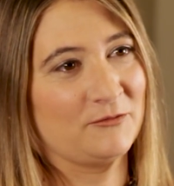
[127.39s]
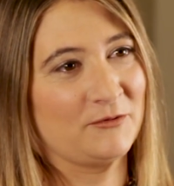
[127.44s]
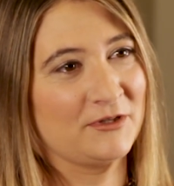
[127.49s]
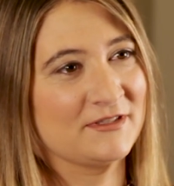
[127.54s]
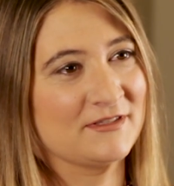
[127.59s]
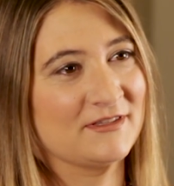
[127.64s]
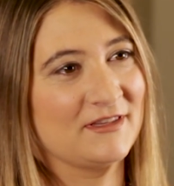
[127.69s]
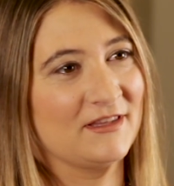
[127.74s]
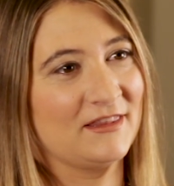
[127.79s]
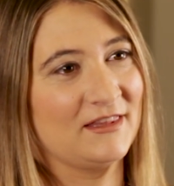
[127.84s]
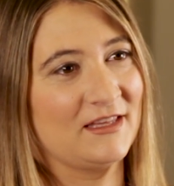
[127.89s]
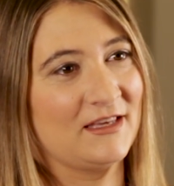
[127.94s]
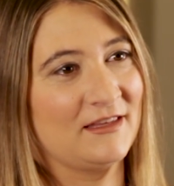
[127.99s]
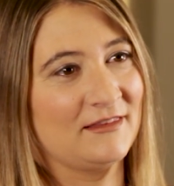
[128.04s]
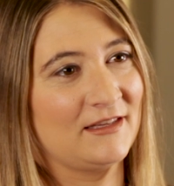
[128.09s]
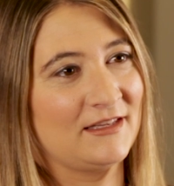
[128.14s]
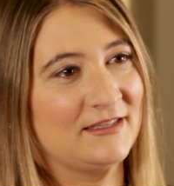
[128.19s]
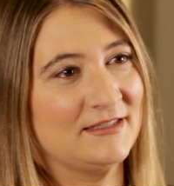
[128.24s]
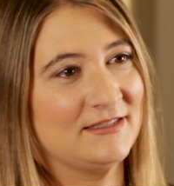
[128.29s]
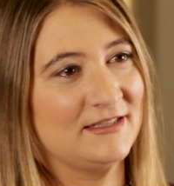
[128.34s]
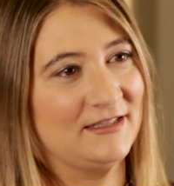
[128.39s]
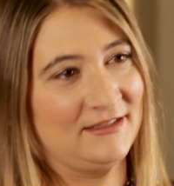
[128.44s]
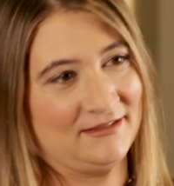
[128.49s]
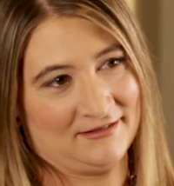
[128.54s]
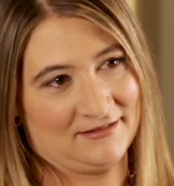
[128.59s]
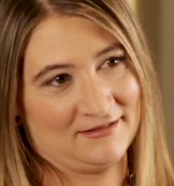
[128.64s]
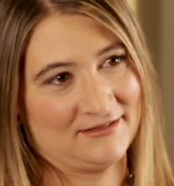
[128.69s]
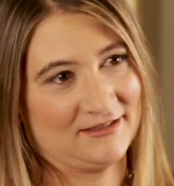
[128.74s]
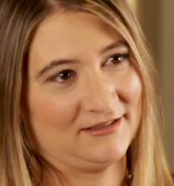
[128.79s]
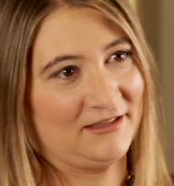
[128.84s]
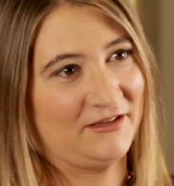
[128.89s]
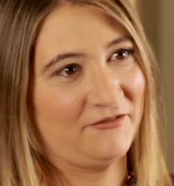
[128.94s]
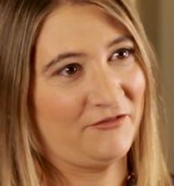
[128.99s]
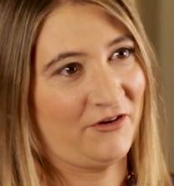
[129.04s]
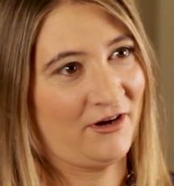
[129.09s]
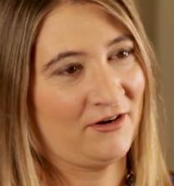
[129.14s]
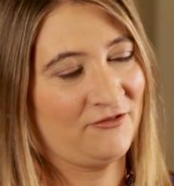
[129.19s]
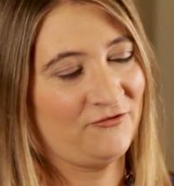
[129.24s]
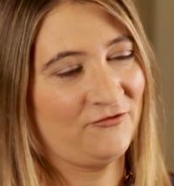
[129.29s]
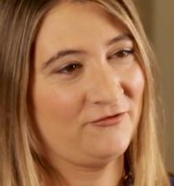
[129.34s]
What's the thing that didn't deliver?